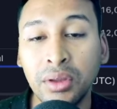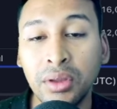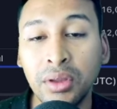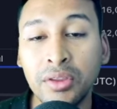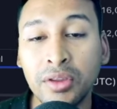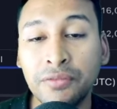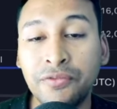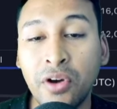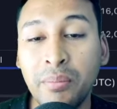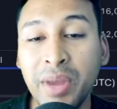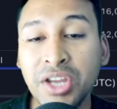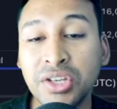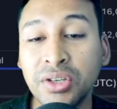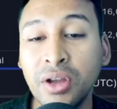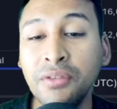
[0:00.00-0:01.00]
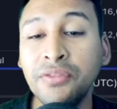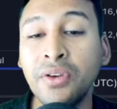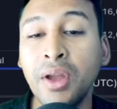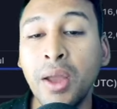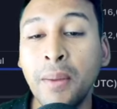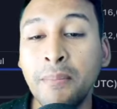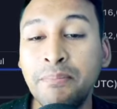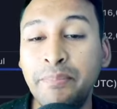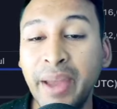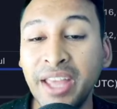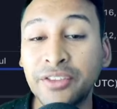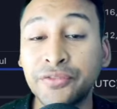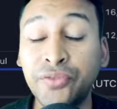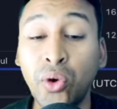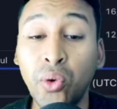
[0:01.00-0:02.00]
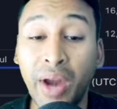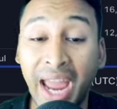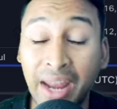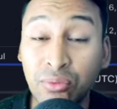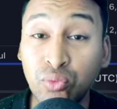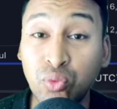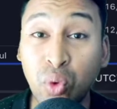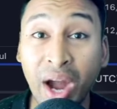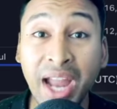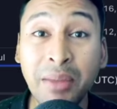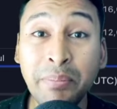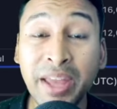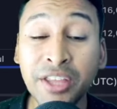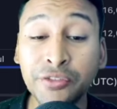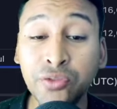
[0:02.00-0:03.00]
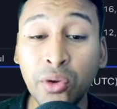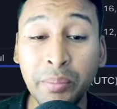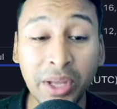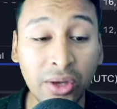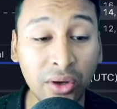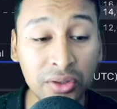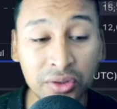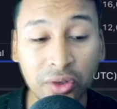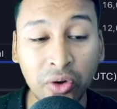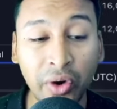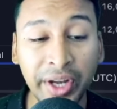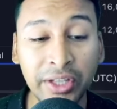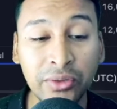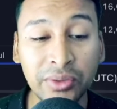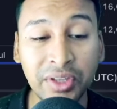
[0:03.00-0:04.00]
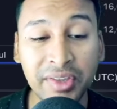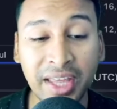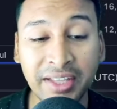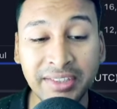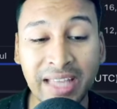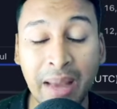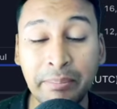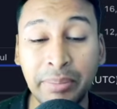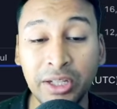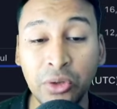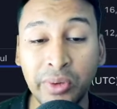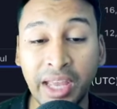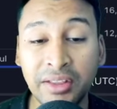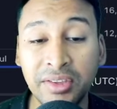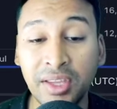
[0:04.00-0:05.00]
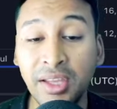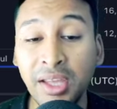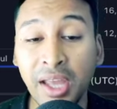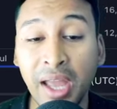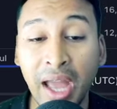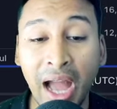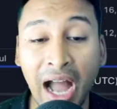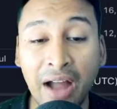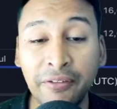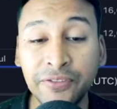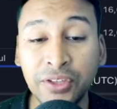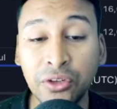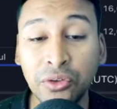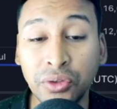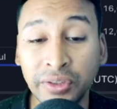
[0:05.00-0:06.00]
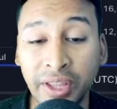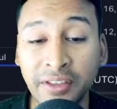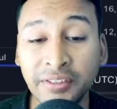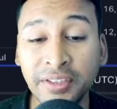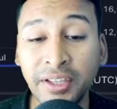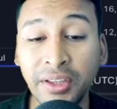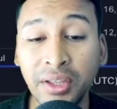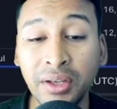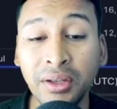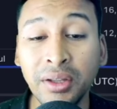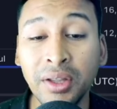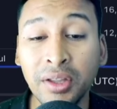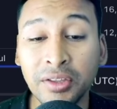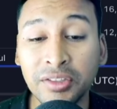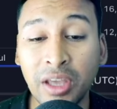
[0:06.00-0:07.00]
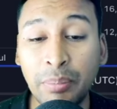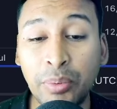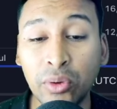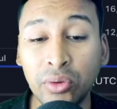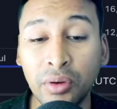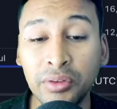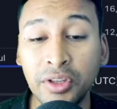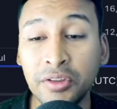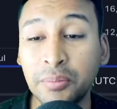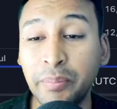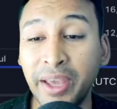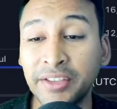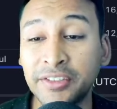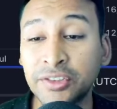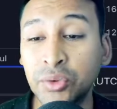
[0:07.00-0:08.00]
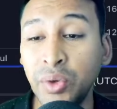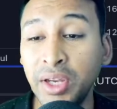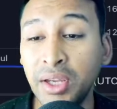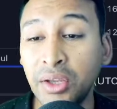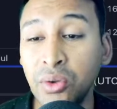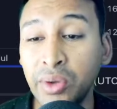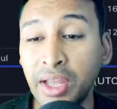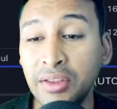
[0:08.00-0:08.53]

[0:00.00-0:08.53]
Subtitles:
is a formation of base four. And why base four? Because according to this example, you can see after testing the support around this base three, you can